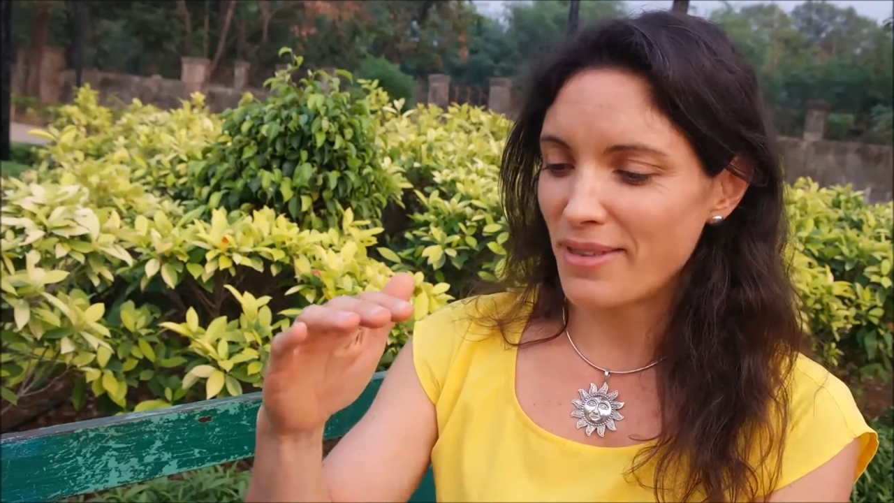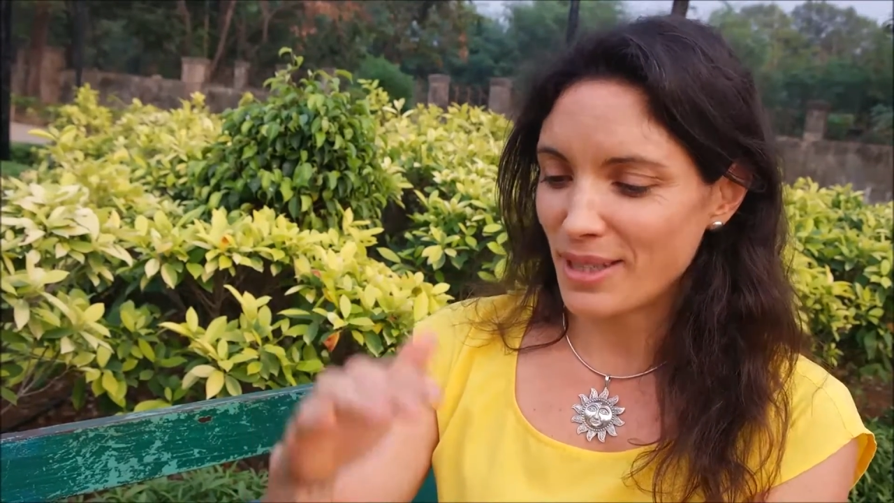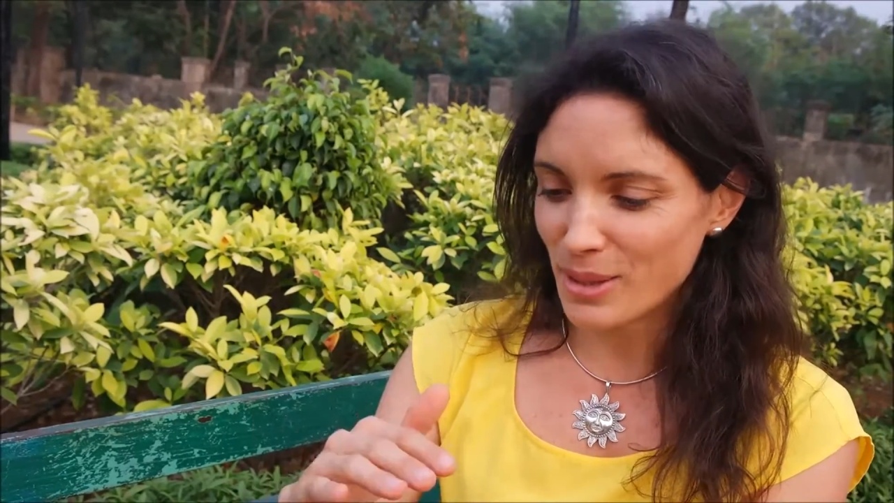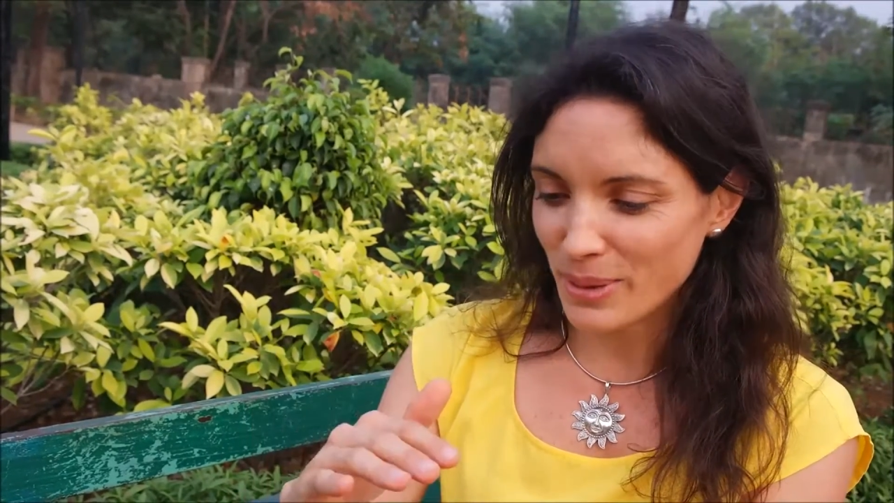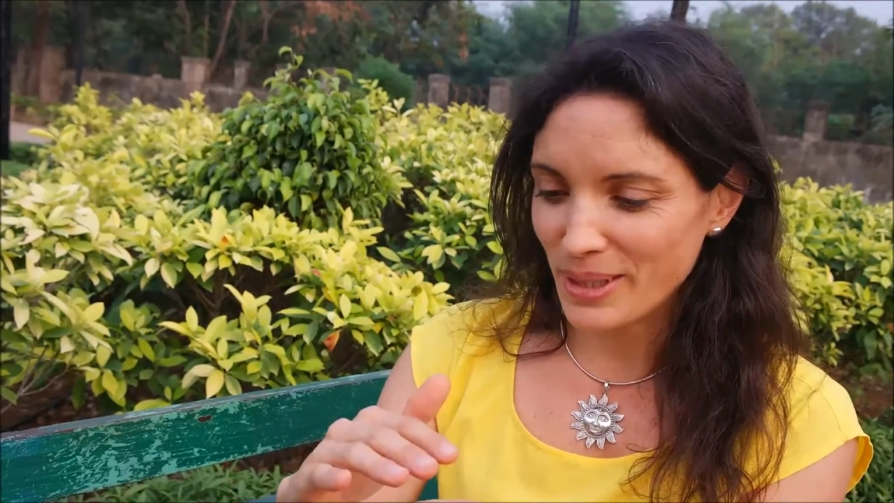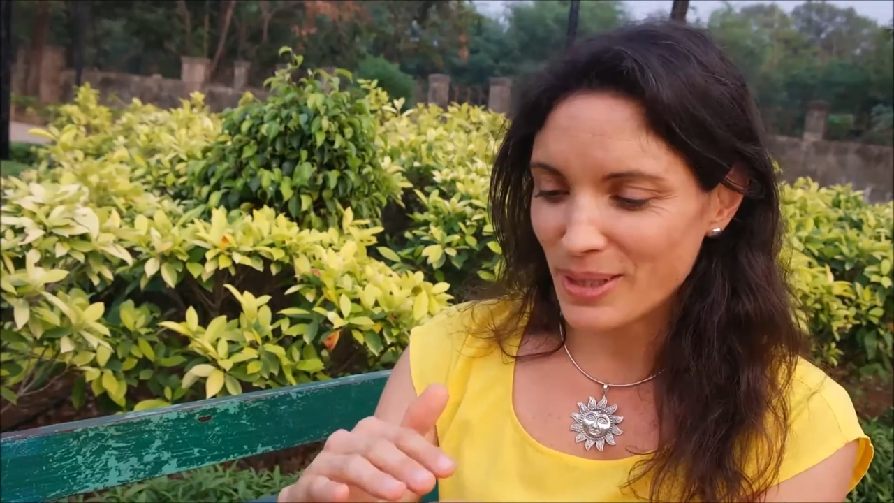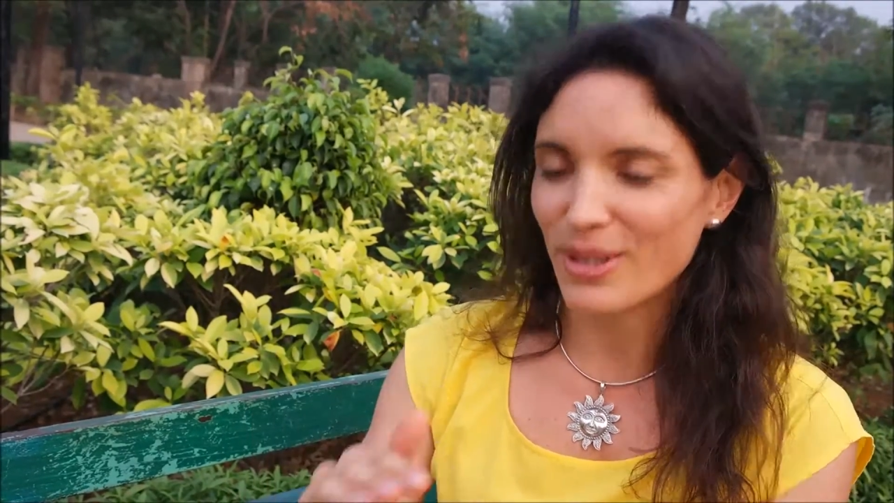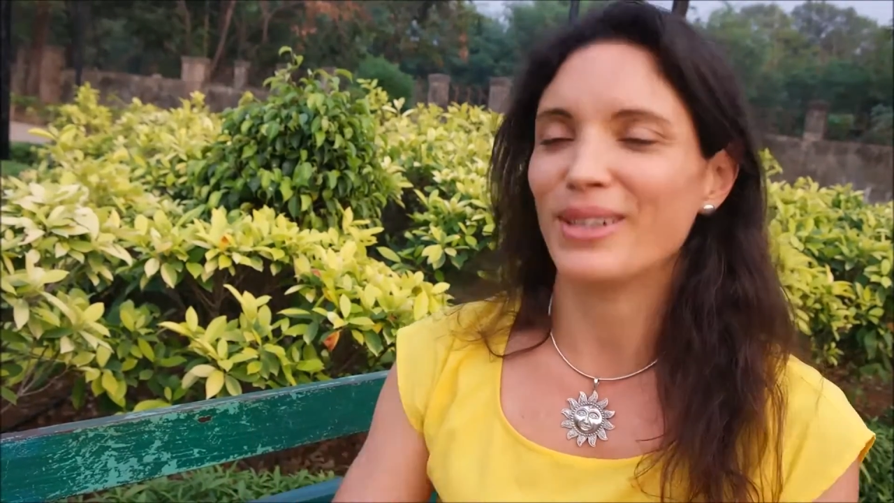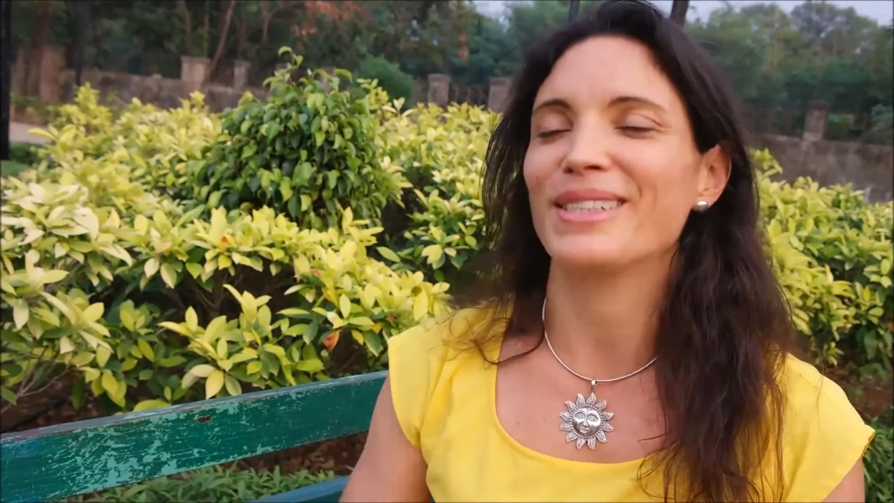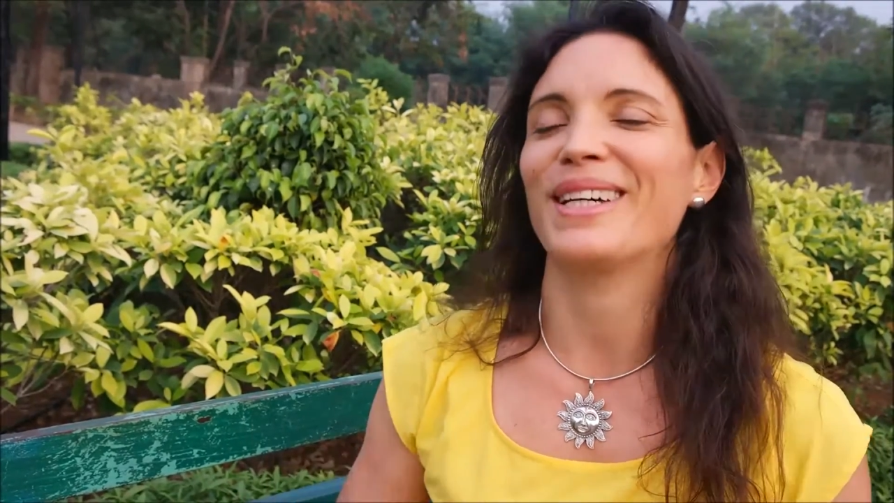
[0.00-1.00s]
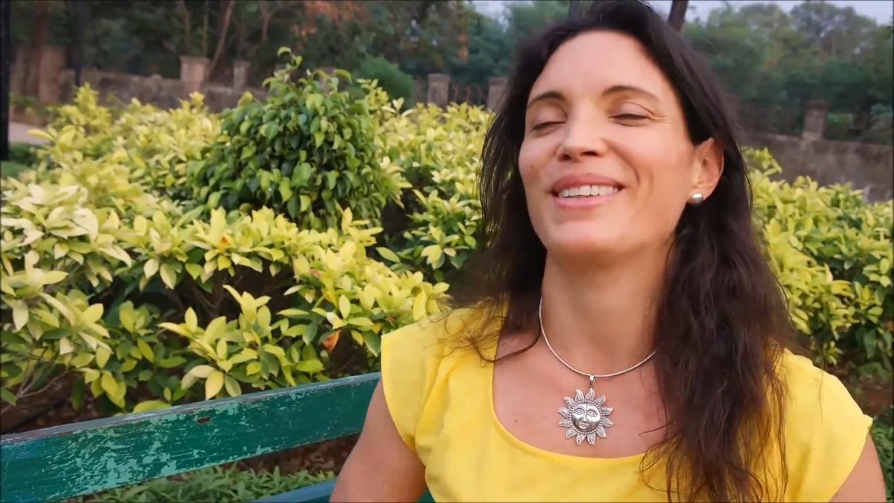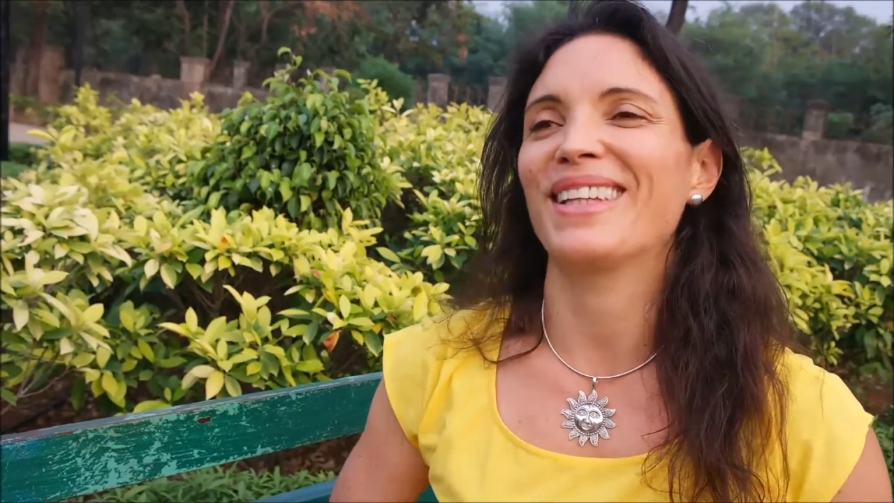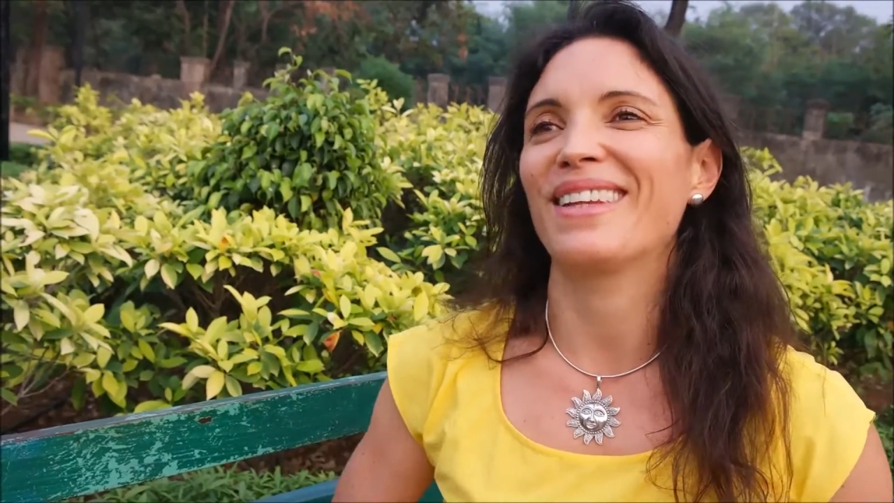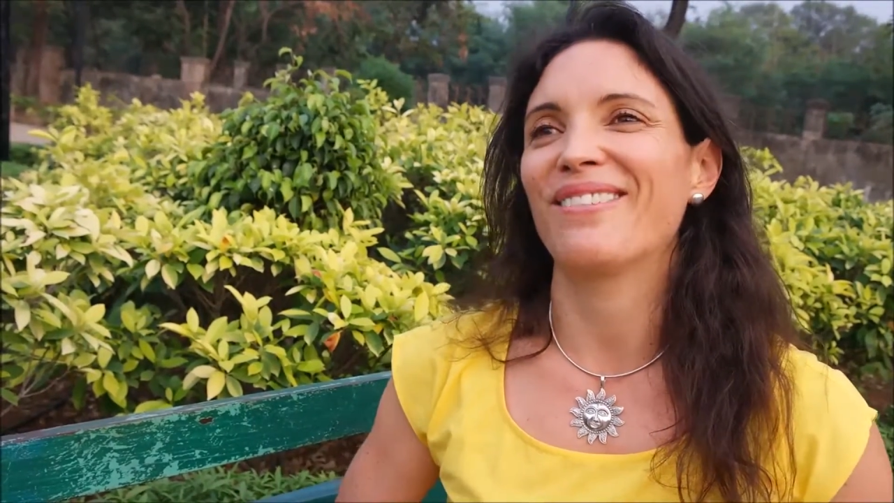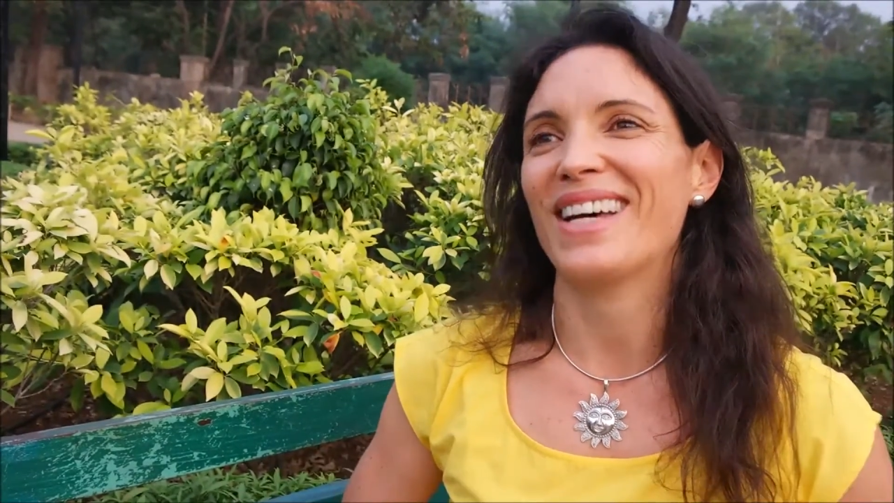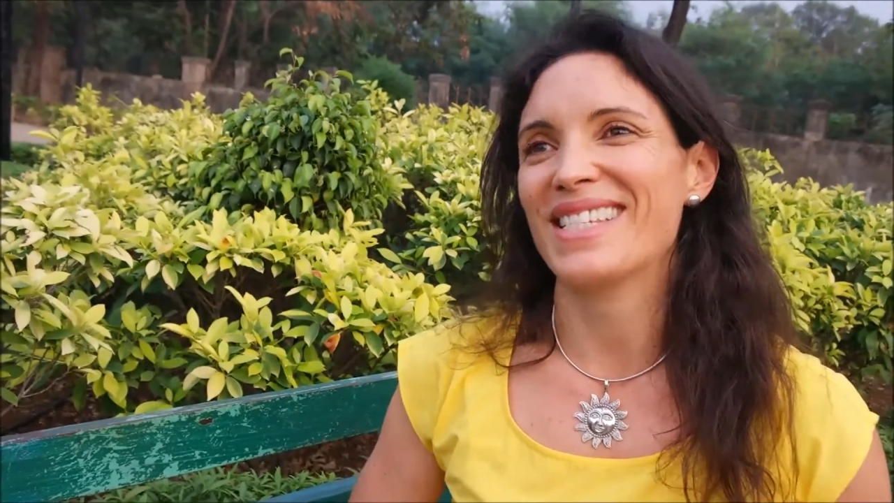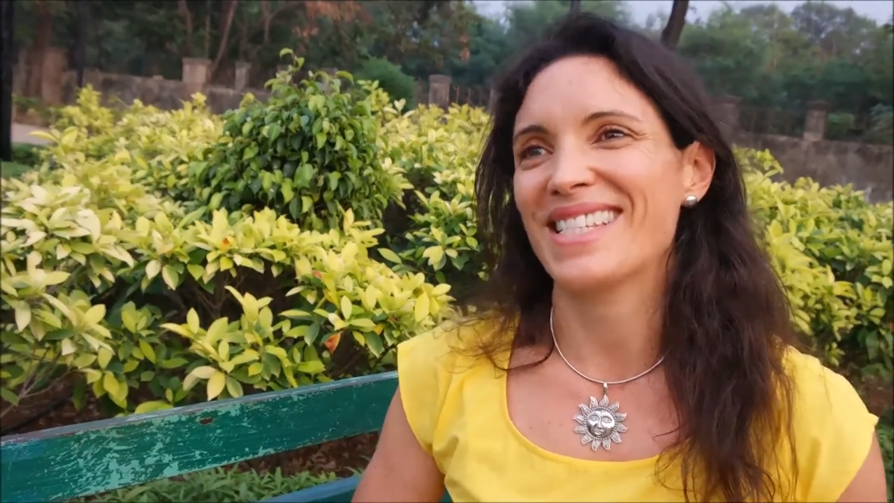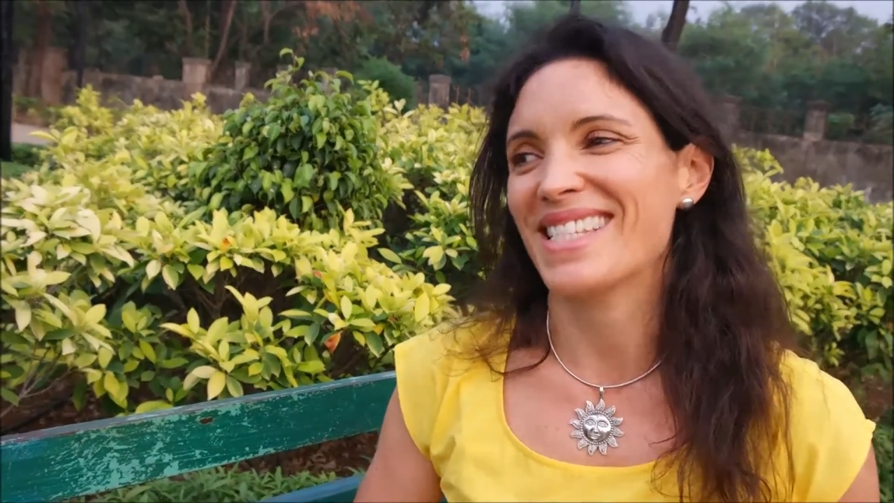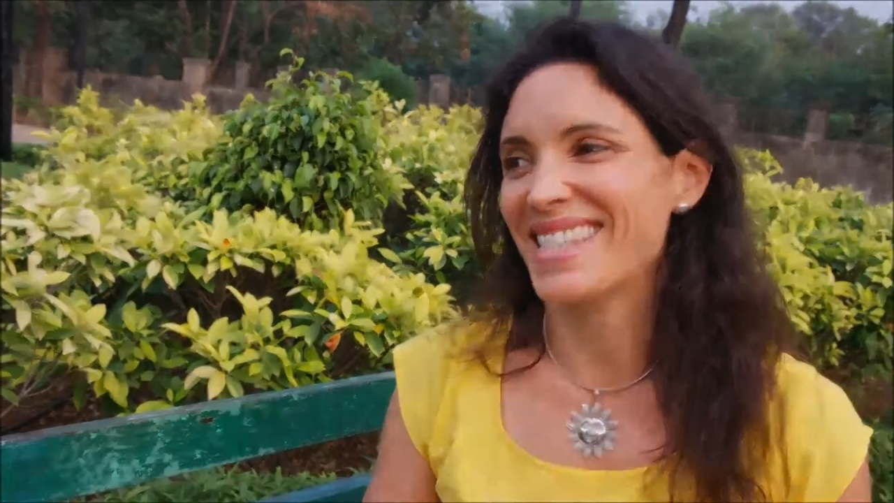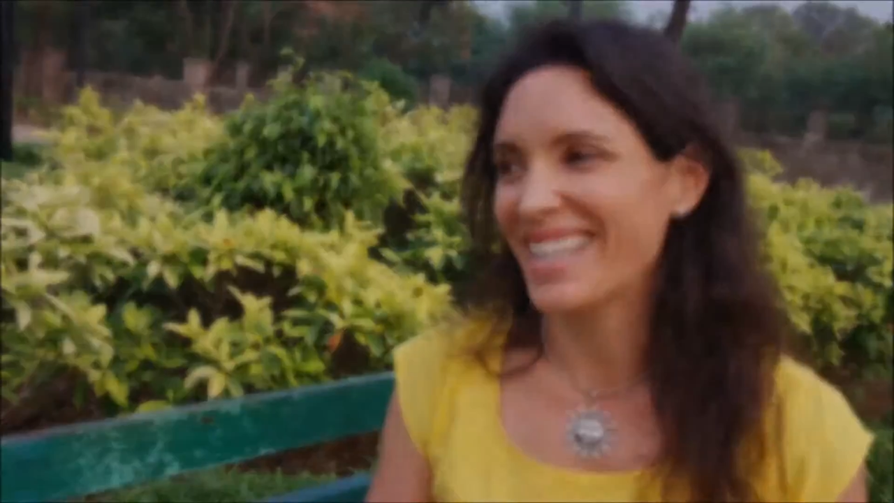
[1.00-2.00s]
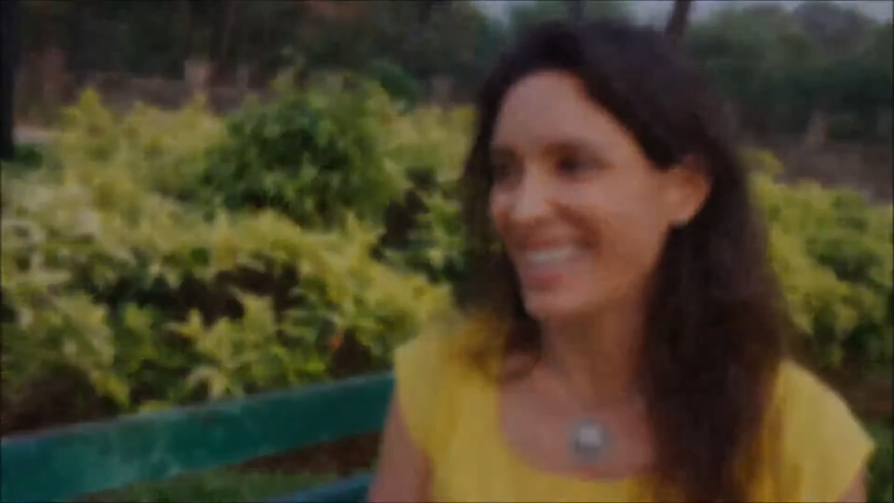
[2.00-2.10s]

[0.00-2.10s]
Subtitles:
that's the one that's gone down the fastest.